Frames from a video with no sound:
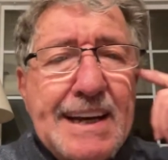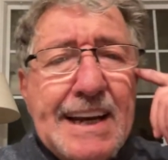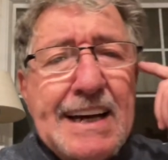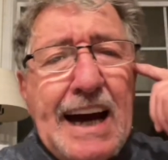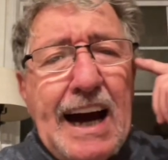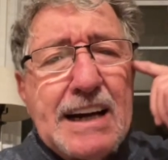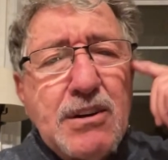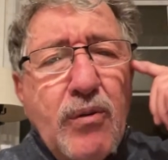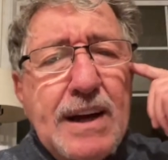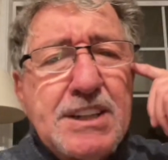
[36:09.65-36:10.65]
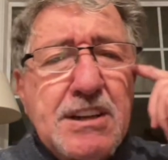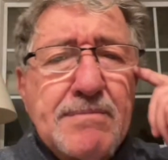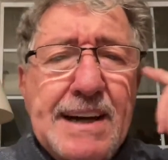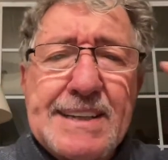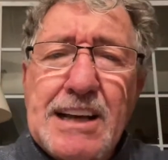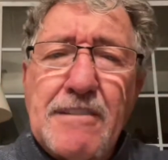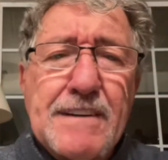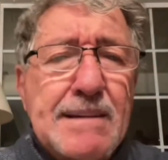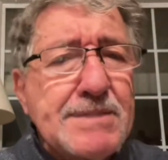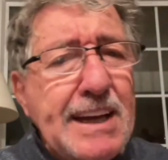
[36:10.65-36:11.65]
And I, I question myself
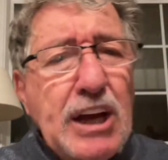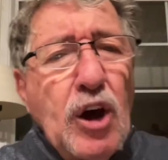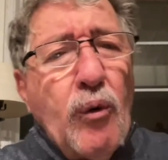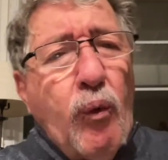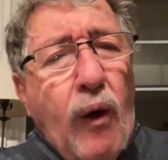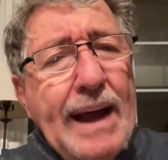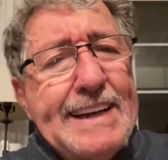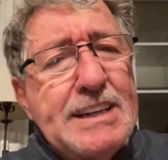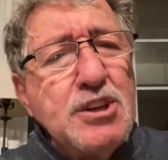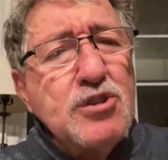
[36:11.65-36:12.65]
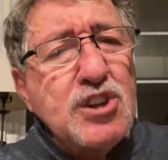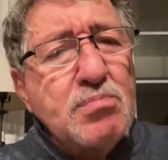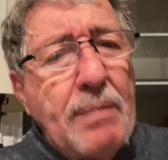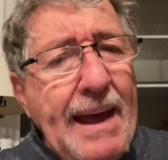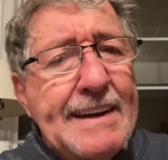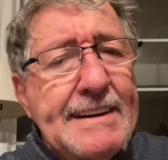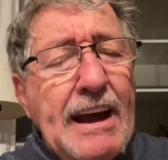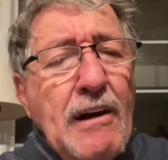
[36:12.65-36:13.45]
and I'm saying, why did you spend